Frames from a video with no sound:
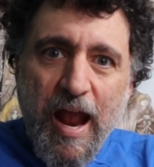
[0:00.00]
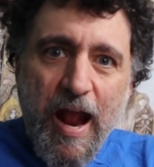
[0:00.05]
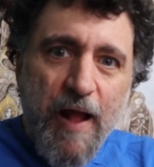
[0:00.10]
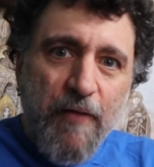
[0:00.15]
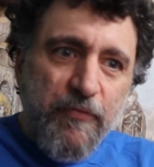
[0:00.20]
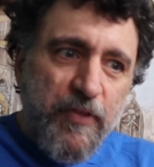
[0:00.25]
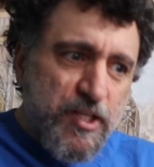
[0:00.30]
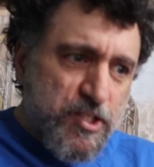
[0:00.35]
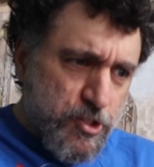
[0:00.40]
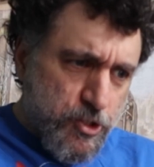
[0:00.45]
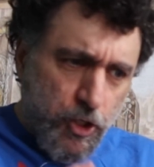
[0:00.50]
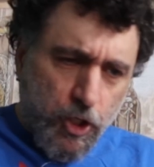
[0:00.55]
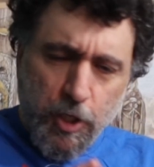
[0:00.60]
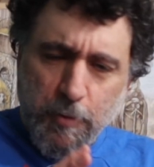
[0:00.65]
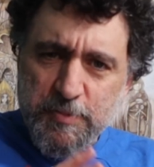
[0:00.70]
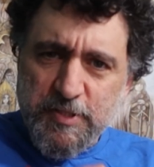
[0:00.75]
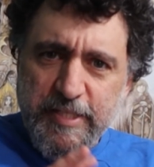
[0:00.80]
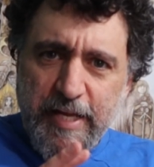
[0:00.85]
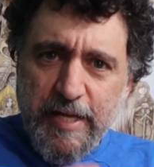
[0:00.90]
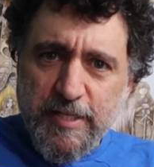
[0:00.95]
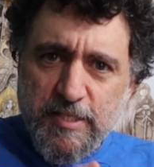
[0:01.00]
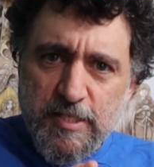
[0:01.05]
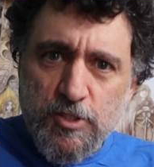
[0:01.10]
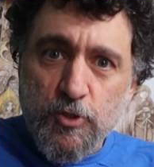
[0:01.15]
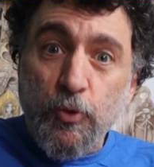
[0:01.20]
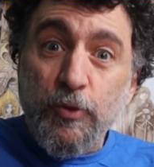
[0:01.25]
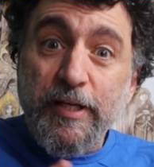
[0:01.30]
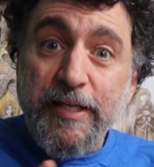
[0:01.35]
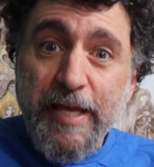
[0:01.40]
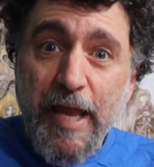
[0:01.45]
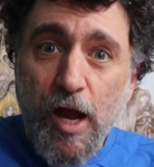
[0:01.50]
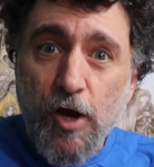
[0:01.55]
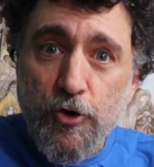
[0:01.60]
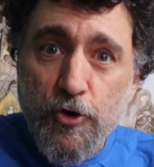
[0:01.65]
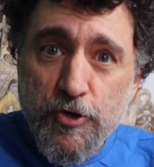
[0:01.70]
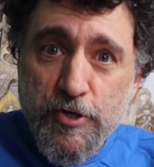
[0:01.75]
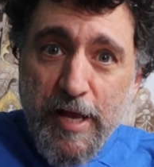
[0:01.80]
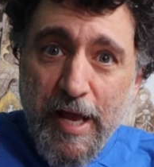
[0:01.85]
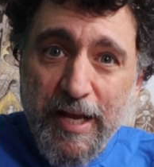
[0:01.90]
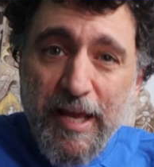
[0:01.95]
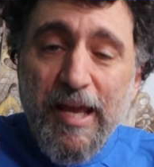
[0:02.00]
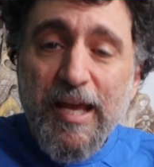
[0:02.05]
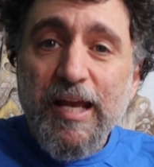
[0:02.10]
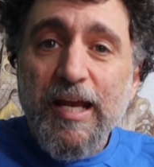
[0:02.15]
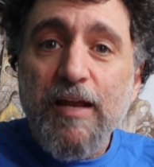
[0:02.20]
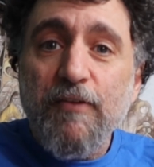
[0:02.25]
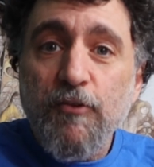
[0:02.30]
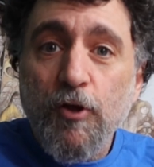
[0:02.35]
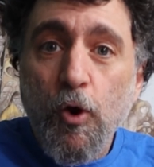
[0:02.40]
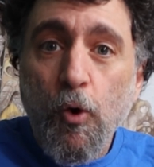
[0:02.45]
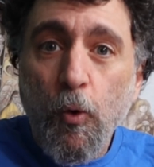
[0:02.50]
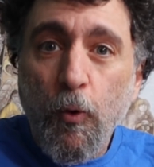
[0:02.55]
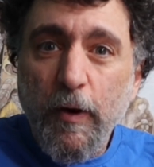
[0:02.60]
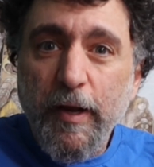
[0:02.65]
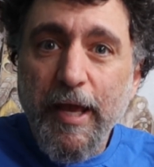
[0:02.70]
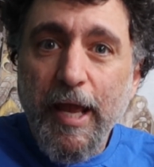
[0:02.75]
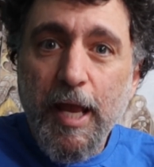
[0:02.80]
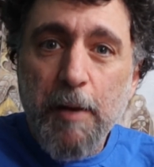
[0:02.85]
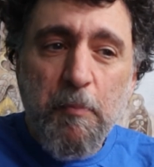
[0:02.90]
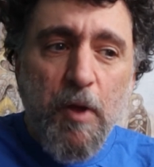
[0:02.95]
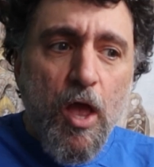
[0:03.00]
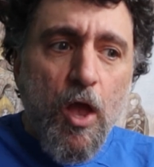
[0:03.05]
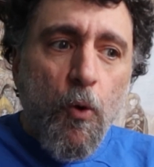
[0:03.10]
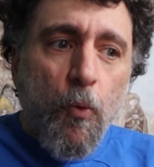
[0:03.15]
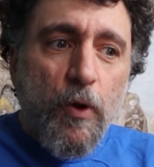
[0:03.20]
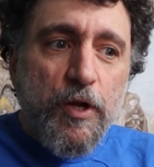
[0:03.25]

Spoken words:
and the Circumstances or Encounter deck in the core game.